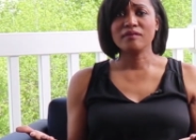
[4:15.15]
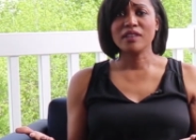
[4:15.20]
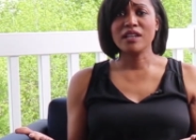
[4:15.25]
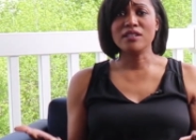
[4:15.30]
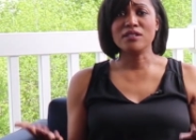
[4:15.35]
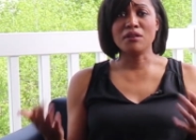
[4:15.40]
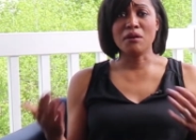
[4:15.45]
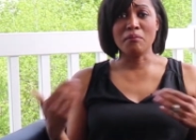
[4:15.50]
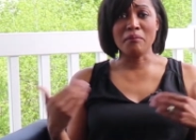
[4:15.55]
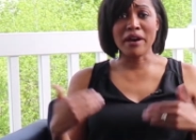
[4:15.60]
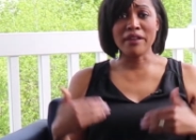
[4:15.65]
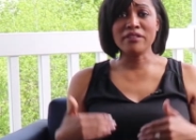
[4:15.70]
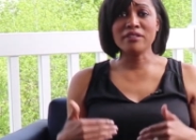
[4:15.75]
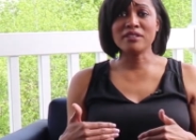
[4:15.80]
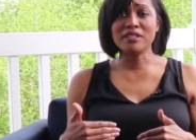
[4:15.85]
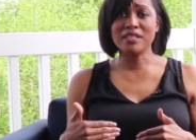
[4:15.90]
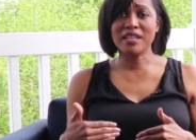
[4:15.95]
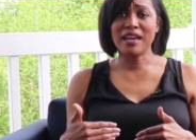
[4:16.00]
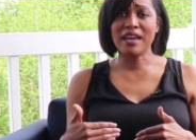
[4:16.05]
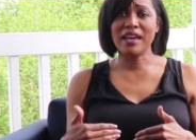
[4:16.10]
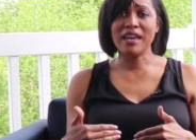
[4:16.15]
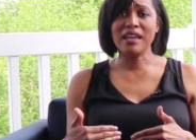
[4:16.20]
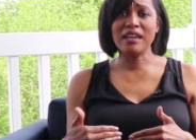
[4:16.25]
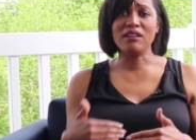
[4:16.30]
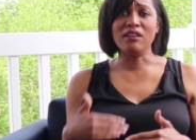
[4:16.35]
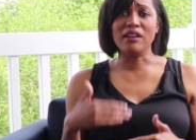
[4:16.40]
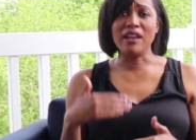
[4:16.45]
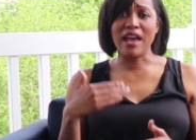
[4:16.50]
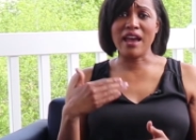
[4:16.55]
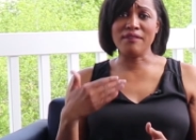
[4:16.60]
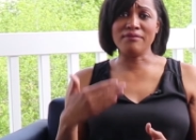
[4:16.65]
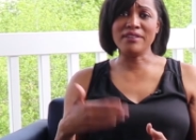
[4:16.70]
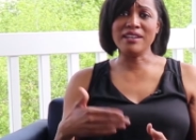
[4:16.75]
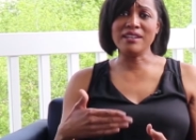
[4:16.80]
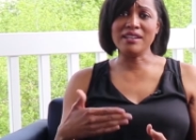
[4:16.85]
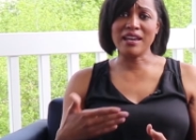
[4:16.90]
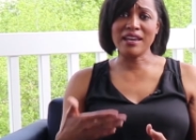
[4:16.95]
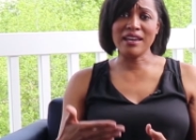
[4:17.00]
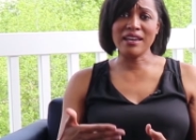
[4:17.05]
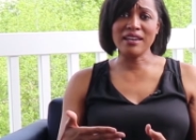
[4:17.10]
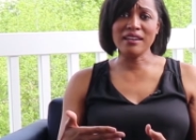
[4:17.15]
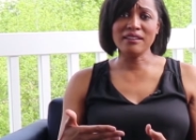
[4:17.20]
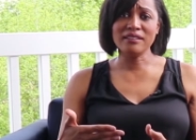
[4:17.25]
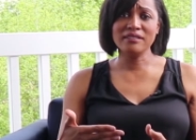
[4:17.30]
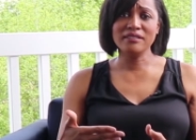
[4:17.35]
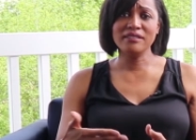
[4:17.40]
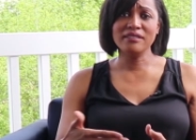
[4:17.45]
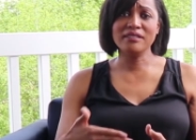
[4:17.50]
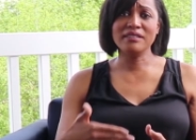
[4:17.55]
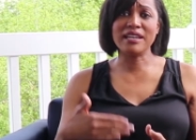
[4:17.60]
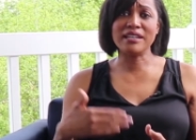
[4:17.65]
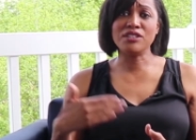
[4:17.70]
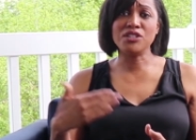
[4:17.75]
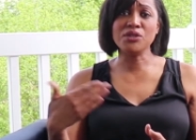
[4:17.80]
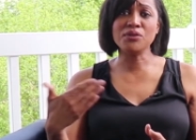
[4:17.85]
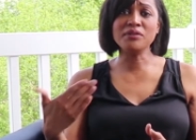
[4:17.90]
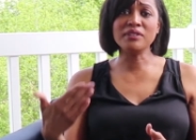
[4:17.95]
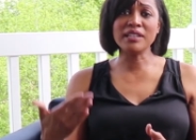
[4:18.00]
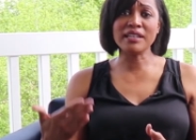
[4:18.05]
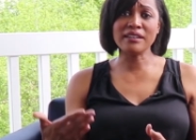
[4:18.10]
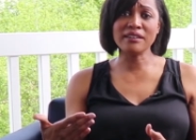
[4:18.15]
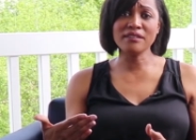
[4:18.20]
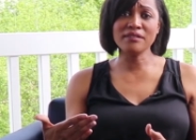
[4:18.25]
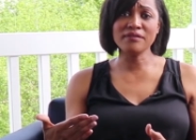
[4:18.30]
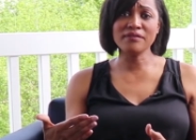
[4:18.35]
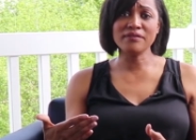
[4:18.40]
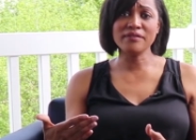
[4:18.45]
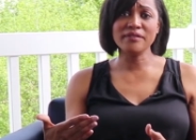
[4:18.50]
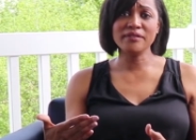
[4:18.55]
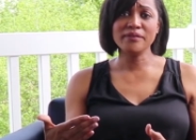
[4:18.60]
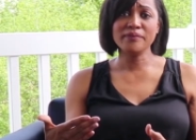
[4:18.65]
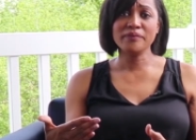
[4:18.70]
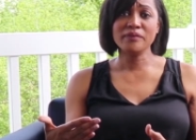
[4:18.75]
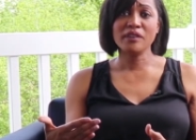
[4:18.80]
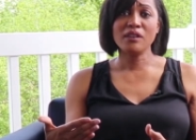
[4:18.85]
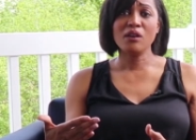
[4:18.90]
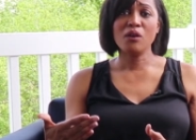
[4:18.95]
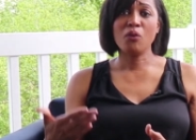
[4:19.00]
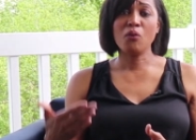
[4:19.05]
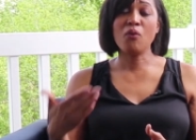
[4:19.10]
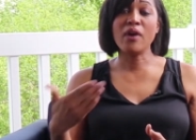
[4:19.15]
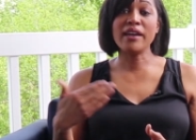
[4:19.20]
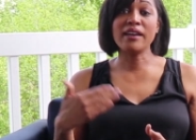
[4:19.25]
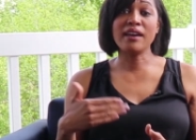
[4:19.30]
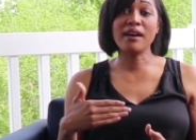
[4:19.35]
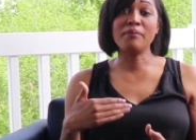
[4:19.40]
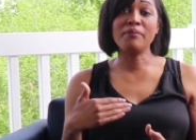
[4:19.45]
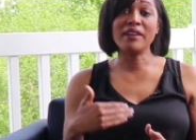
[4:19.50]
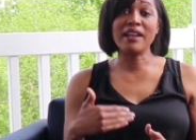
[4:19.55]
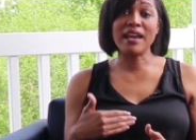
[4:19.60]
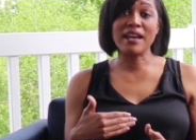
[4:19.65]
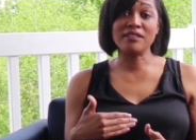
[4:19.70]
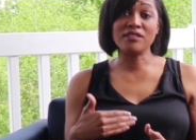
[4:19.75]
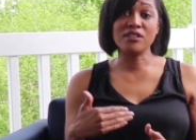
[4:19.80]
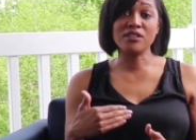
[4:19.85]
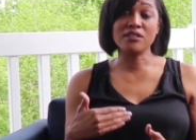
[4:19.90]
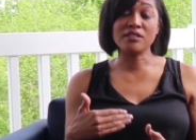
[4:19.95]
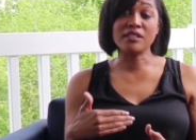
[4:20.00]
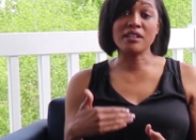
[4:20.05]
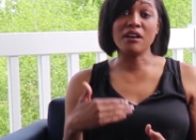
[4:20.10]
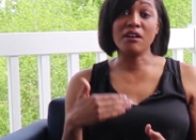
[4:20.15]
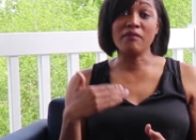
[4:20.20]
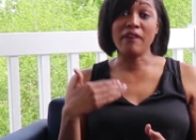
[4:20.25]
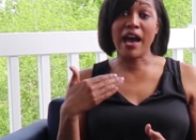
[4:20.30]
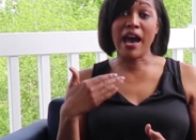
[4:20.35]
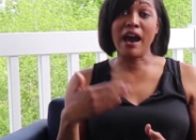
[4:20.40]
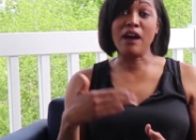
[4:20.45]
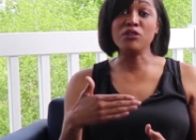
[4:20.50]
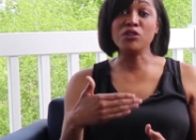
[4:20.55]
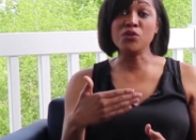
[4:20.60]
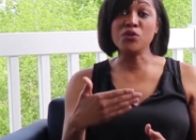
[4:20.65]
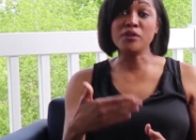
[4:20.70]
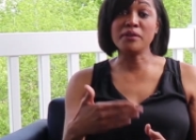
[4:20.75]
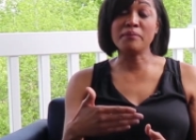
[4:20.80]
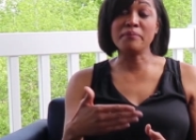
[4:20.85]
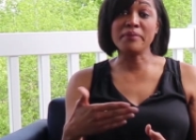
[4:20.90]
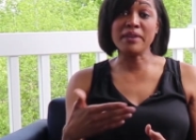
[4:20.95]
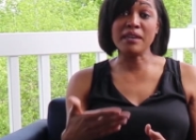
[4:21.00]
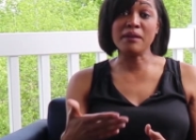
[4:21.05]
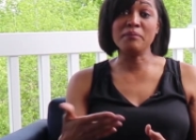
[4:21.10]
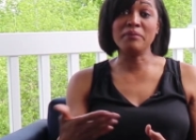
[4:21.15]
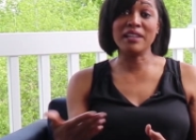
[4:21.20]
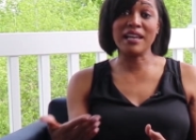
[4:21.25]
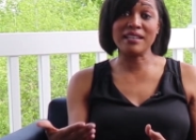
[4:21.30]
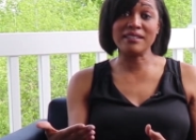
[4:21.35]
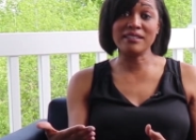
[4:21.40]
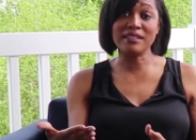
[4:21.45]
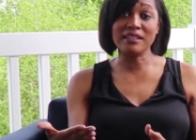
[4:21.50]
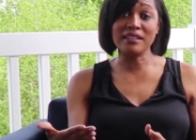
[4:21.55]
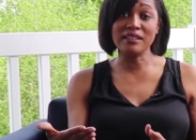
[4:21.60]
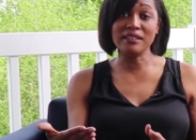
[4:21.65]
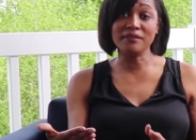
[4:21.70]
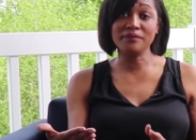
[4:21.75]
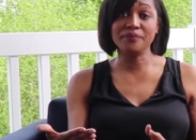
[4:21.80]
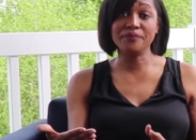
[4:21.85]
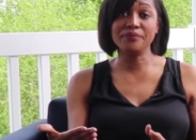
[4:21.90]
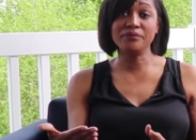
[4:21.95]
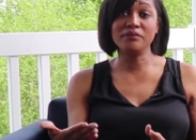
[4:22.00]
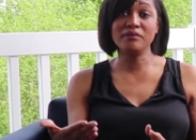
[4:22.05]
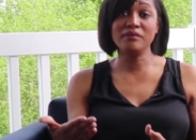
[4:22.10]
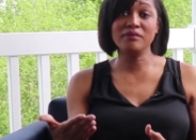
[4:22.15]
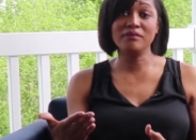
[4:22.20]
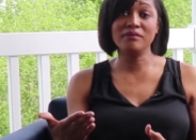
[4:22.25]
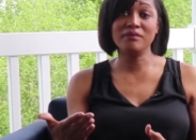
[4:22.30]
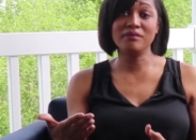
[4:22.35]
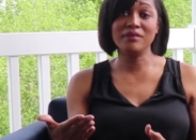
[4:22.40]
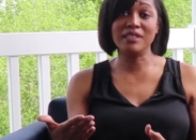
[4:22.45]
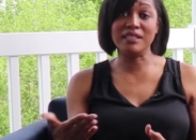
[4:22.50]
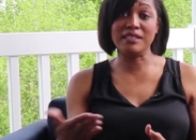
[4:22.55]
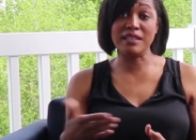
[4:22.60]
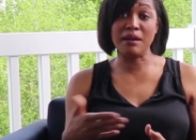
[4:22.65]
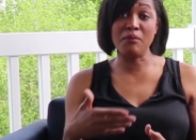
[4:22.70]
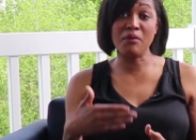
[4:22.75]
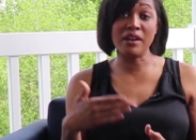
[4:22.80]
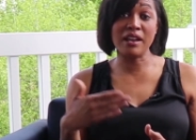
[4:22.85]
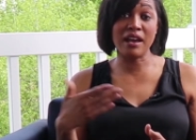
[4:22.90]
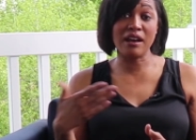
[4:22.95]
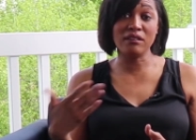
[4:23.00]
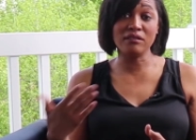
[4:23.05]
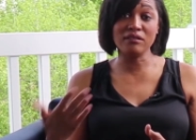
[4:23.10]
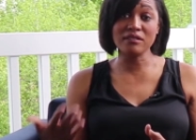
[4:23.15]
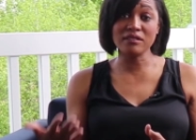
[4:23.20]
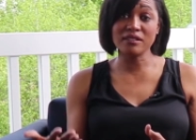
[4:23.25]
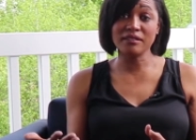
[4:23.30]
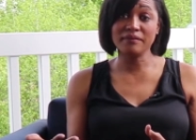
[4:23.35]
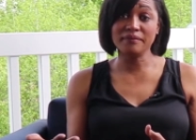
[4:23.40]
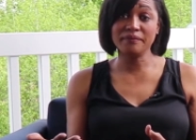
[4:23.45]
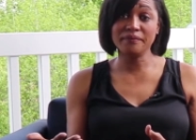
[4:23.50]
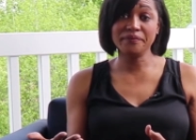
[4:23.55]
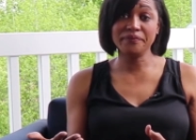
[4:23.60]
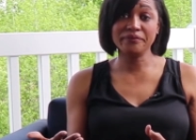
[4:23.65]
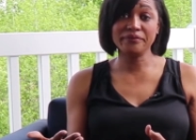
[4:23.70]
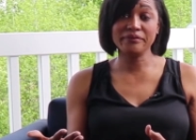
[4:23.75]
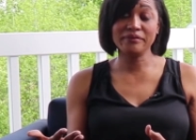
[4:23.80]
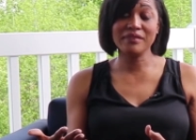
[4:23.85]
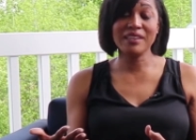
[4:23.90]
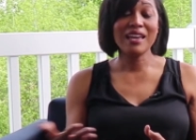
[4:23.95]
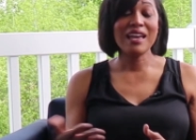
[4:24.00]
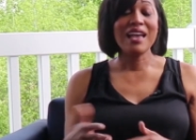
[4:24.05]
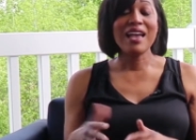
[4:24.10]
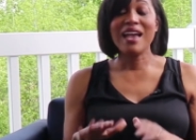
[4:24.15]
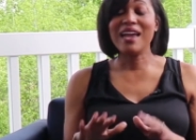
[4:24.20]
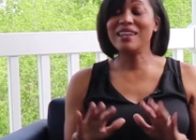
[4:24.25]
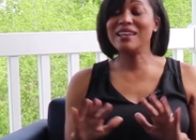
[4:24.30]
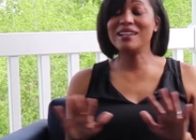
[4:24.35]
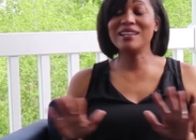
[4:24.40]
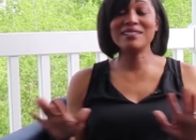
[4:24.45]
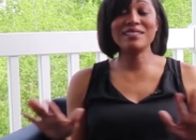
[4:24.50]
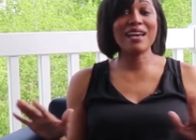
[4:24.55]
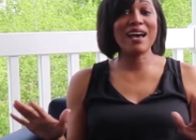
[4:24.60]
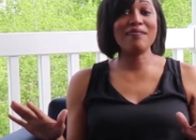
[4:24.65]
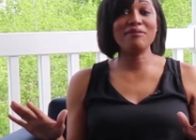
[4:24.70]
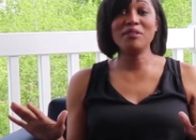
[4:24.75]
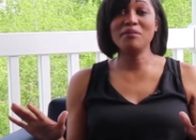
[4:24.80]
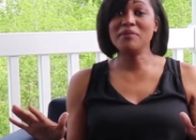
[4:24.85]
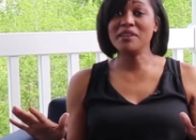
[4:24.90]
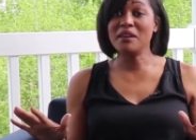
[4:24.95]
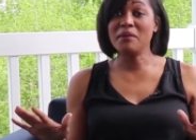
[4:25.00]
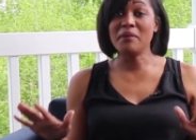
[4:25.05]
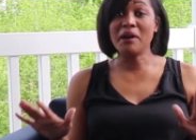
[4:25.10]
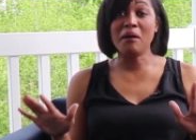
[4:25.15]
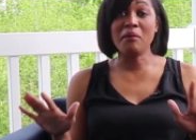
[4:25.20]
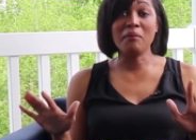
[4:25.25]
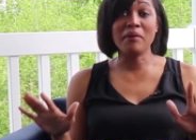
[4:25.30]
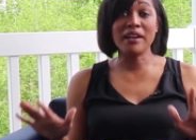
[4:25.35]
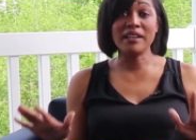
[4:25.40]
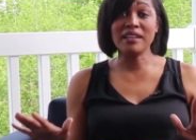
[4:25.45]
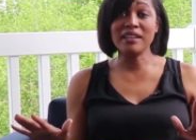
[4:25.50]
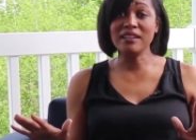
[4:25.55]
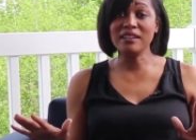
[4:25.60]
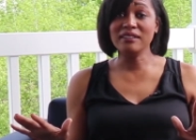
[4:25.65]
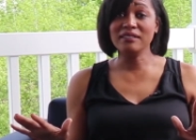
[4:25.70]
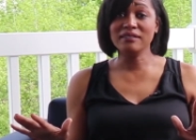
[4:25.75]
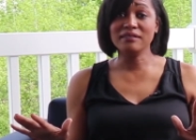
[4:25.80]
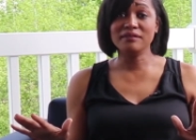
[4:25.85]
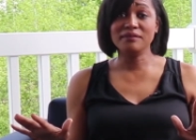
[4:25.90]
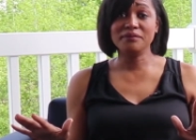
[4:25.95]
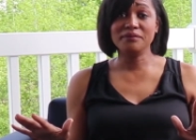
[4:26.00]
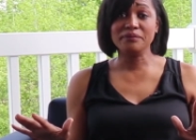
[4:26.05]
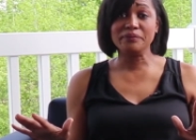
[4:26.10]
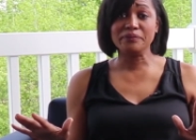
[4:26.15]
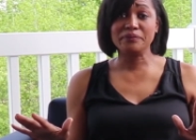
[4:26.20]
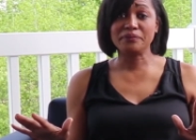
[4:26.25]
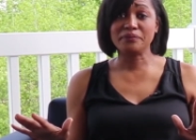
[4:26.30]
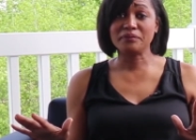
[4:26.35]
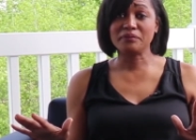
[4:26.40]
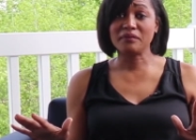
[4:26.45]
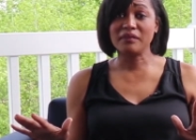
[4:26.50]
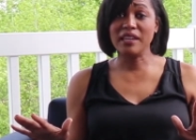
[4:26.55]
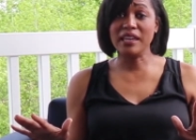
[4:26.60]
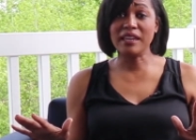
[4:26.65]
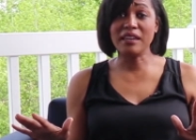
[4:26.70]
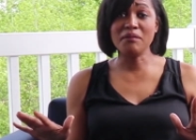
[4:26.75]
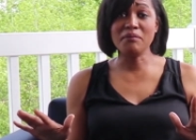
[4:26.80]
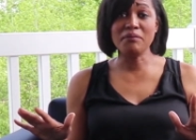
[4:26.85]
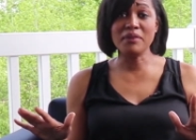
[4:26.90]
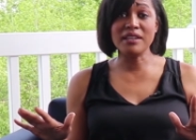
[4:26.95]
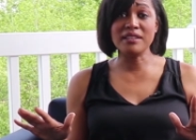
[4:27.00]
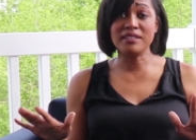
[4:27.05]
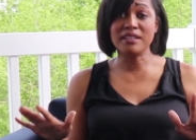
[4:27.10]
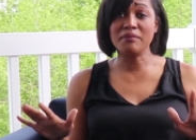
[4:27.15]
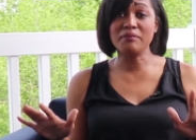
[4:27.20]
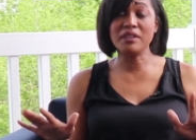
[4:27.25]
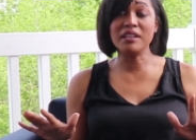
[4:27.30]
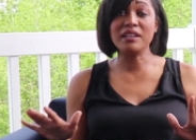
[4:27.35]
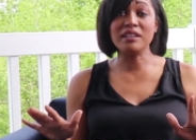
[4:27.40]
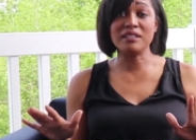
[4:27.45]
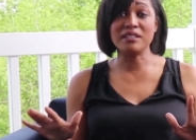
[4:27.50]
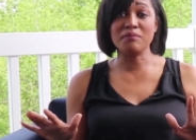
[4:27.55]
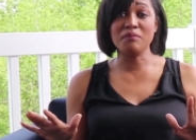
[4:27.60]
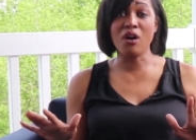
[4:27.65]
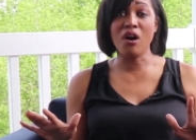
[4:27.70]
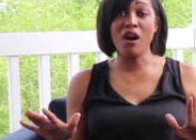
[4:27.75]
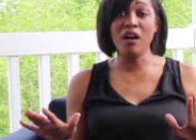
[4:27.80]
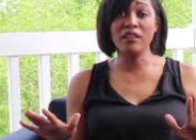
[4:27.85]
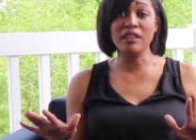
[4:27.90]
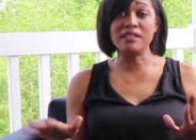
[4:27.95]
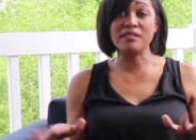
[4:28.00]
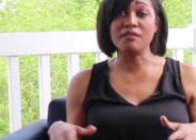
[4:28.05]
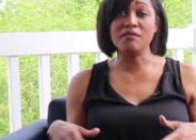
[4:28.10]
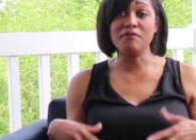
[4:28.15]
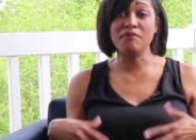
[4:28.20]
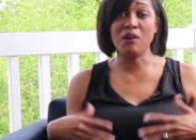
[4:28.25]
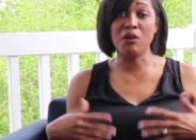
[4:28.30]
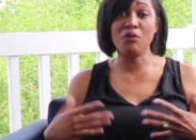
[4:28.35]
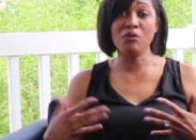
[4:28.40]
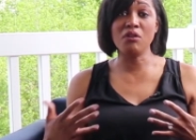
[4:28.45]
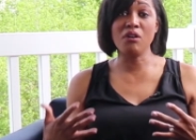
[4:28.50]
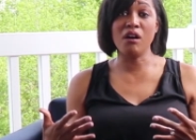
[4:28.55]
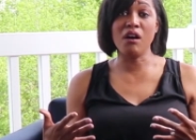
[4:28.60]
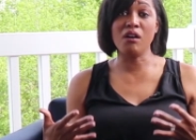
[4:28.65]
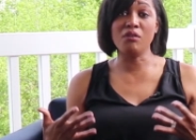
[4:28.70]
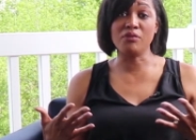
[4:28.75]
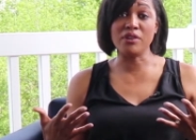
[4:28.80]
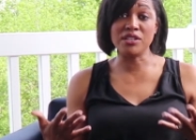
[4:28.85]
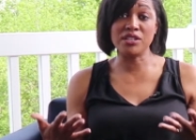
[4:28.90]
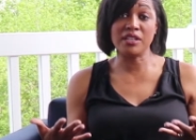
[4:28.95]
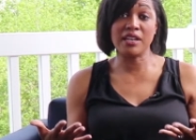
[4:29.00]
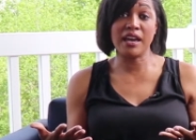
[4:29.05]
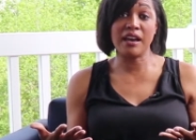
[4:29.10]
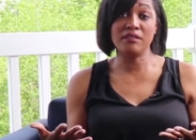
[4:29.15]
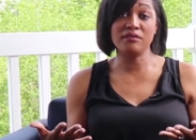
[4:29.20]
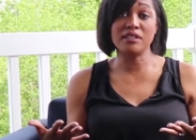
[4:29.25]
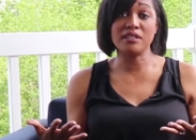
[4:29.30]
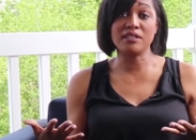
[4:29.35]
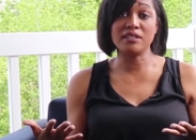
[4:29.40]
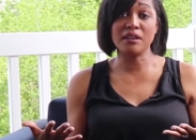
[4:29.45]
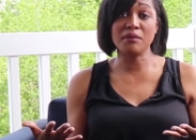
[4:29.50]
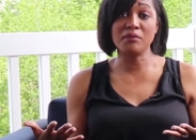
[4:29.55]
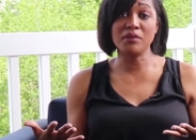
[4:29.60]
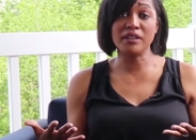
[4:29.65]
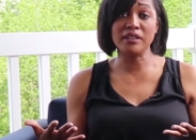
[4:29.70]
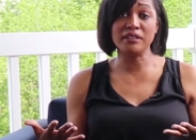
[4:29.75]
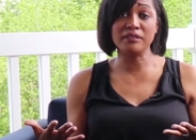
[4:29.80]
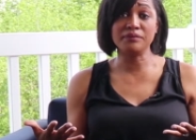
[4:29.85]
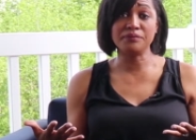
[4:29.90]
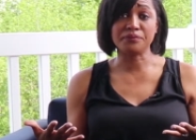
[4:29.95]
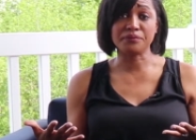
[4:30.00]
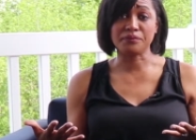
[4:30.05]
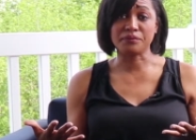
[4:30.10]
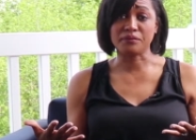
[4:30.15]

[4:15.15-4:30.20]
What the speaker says: is on Mother's Day and on every day that you live, wake up and ask yourself how you can be a blessing to someone else. And it doesn't have to be about money. It can be something as small as a phone call, reaching out to someone